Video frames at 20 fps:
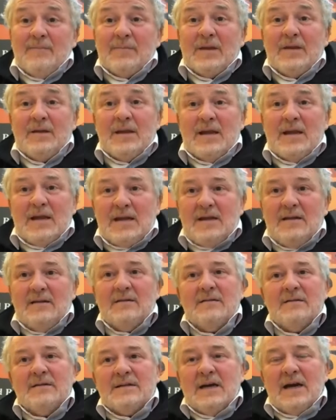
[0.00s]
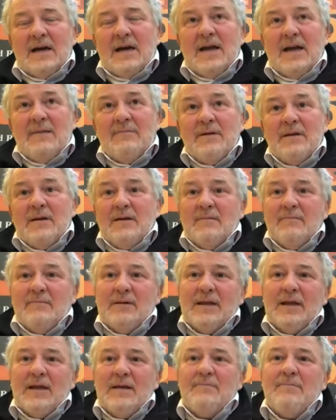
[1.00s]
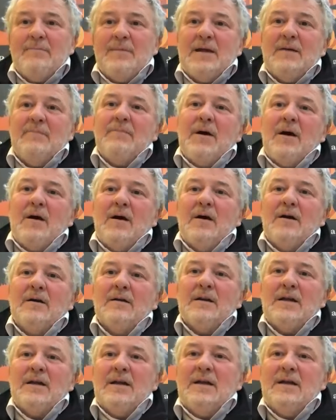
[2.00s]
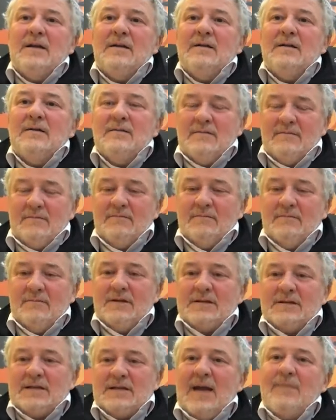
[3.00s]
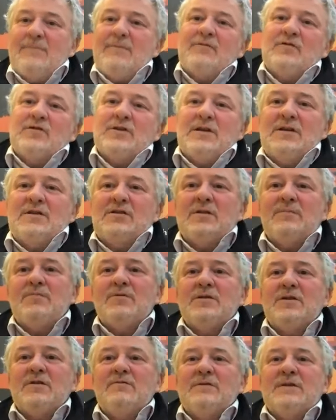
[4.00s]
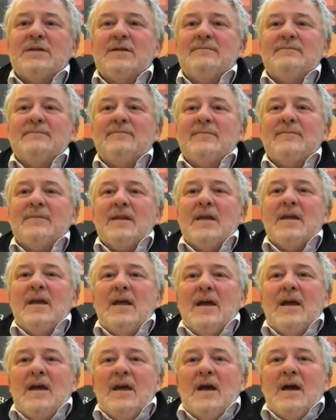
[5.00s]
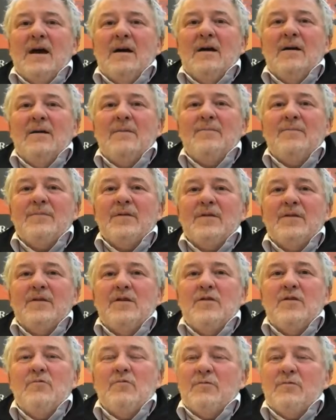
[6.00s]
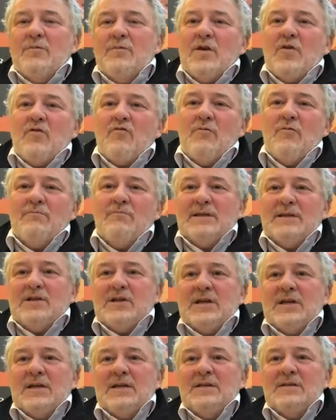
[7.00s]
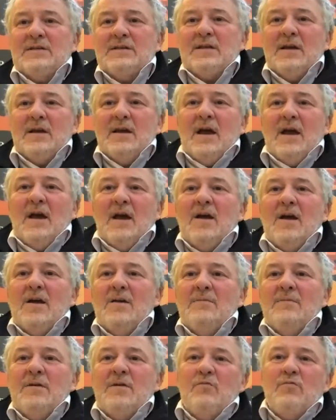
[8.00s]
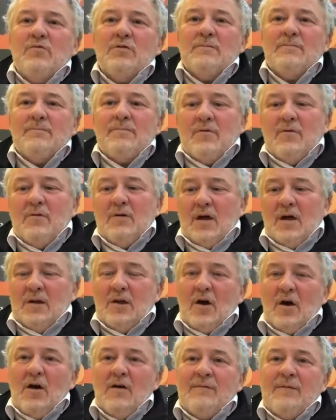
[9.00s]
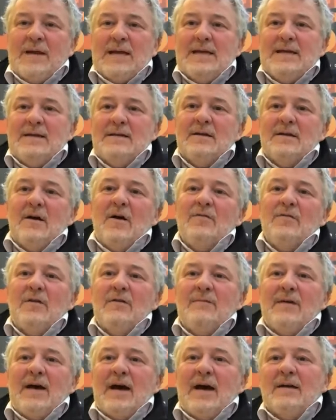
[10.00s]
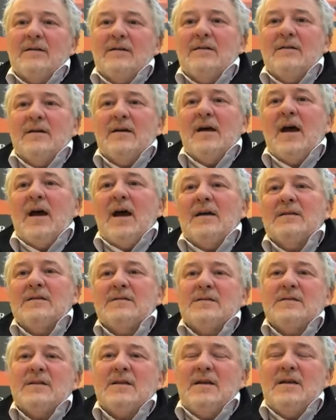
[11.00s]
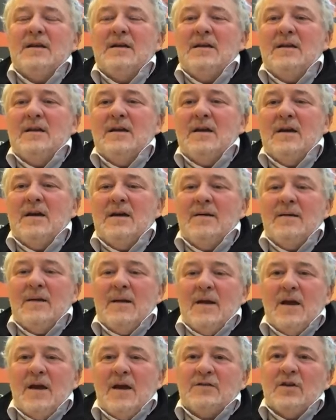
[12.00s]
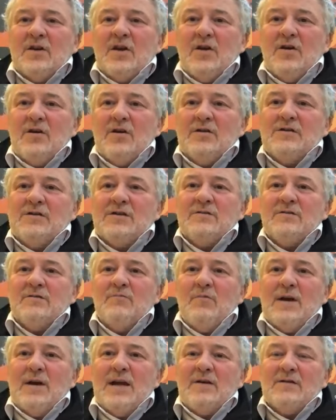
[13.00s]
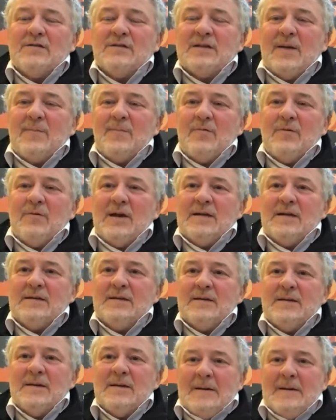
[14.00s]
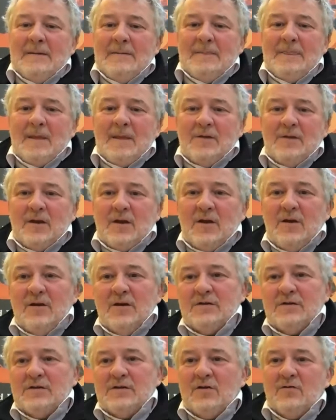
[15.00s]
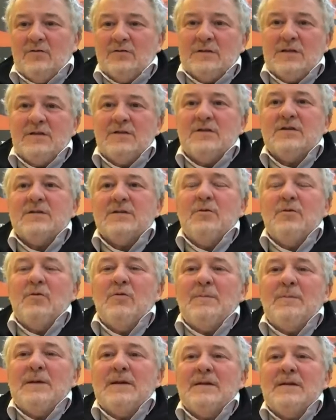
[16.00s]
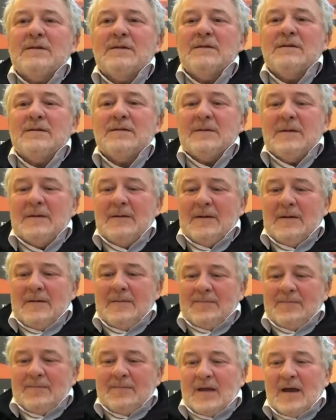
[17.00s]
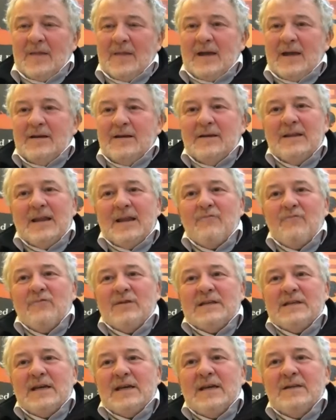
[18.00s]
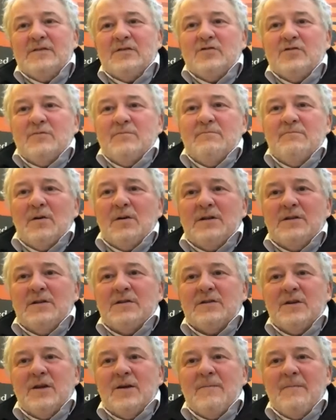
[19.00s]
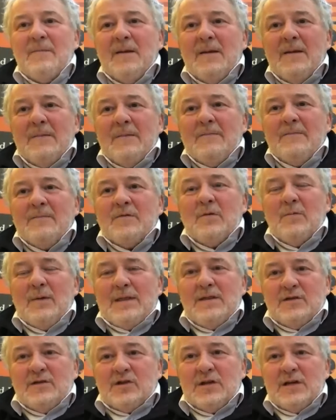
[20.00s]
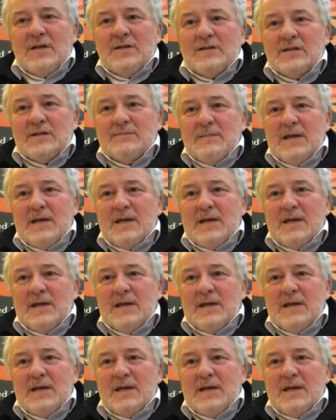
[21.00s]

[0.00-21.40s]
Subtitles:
And heat and time play a big part in the type of cheese you're producing. You would, with a crumbly cheese, you wouldn't put a lot of heat on the vat as the curds and whey are separated, and the curds are cut into small pieces, and then that retains some moisture. So when the cheese is